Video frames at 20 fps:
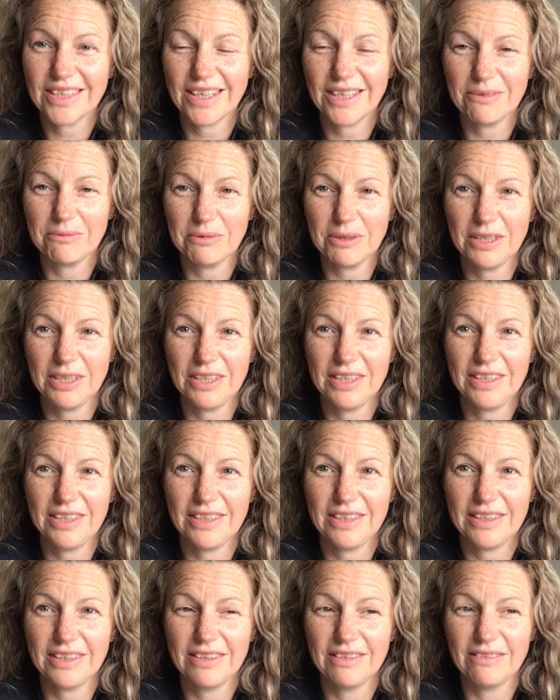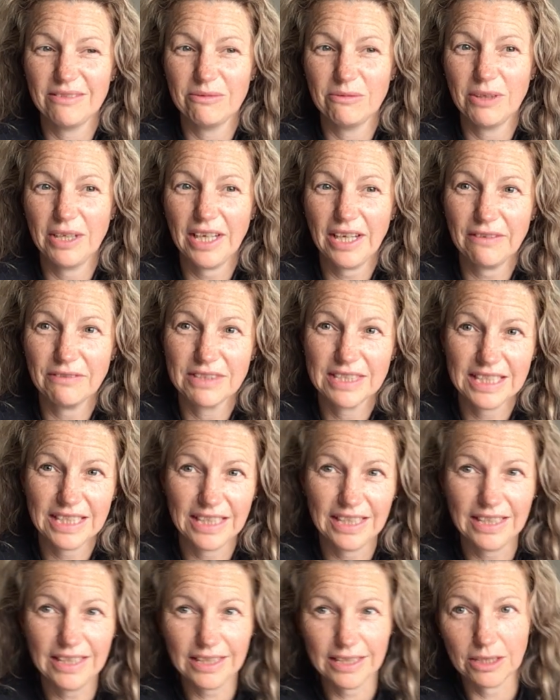And we we have
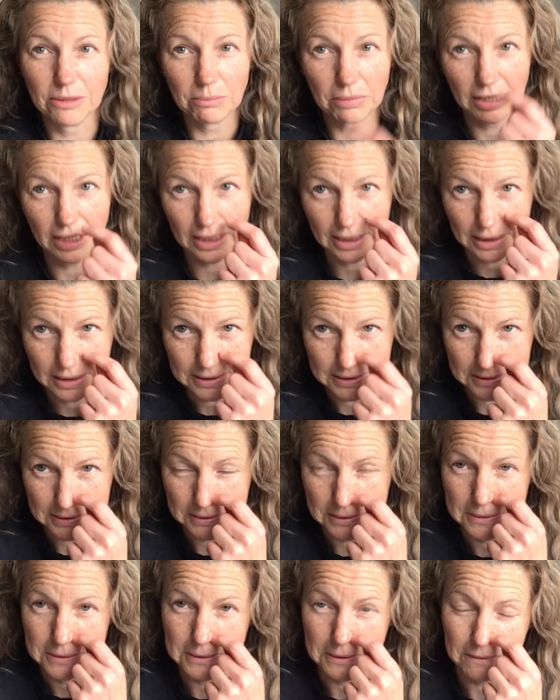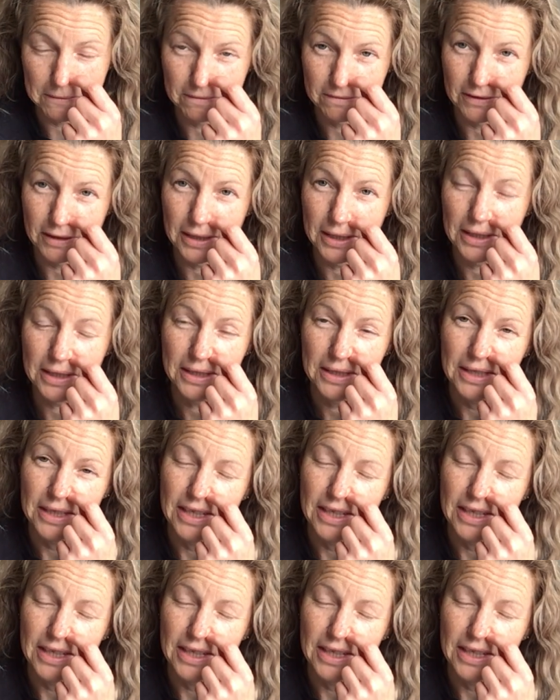seen in the past so far